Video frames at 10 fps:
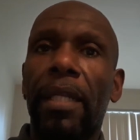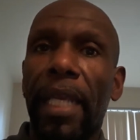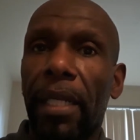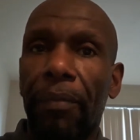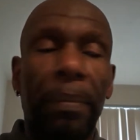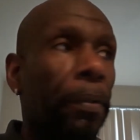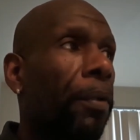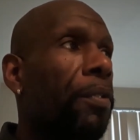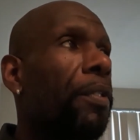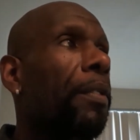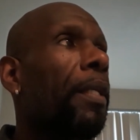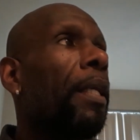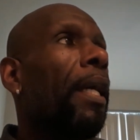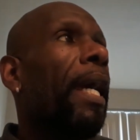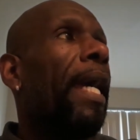the reports.
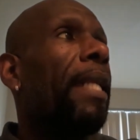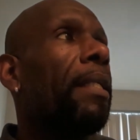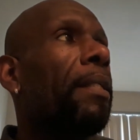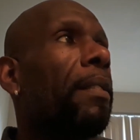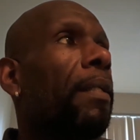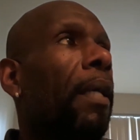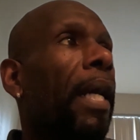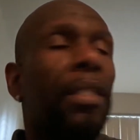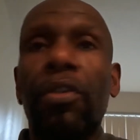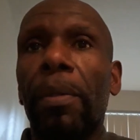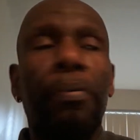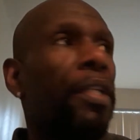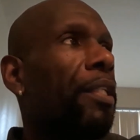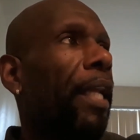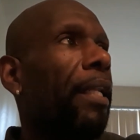And I do
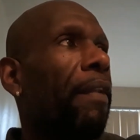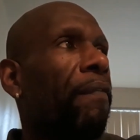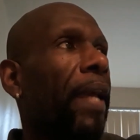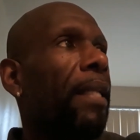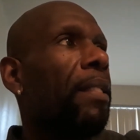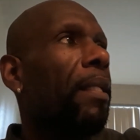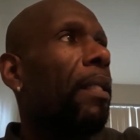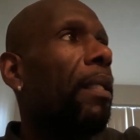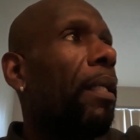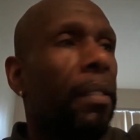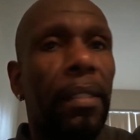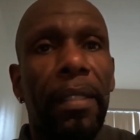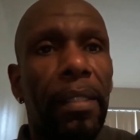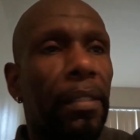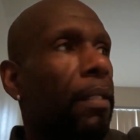appreciate the fact
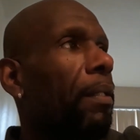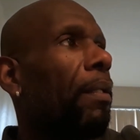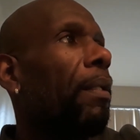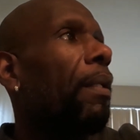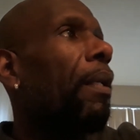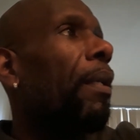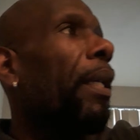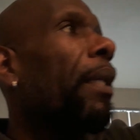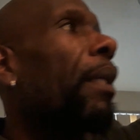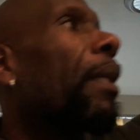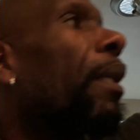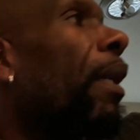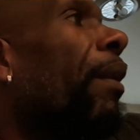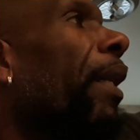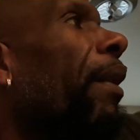that,
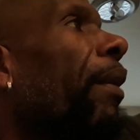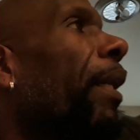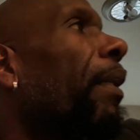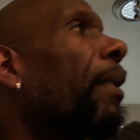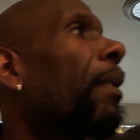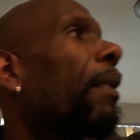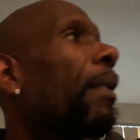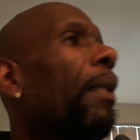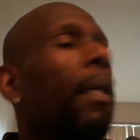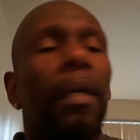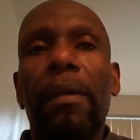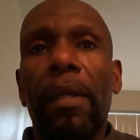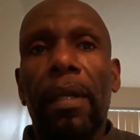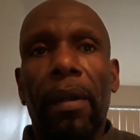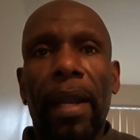Okay. All
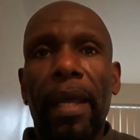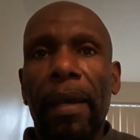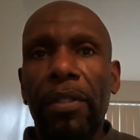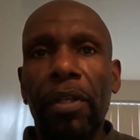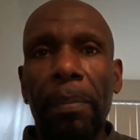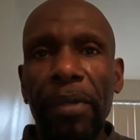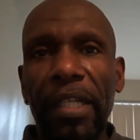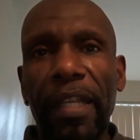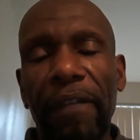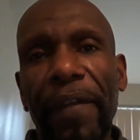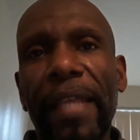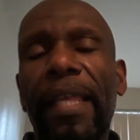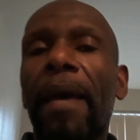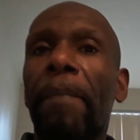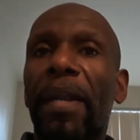right, I do appreciate the fact
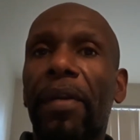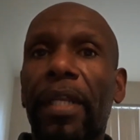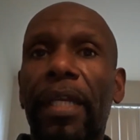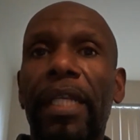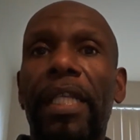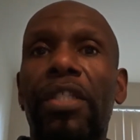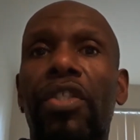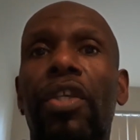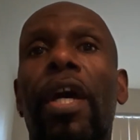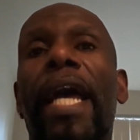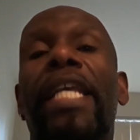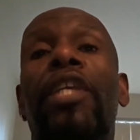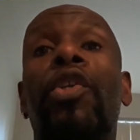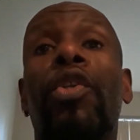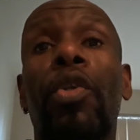that America is a
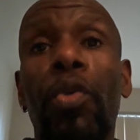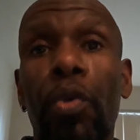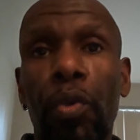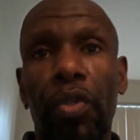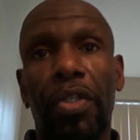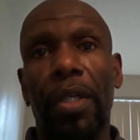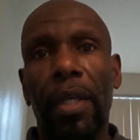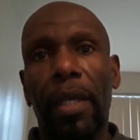huge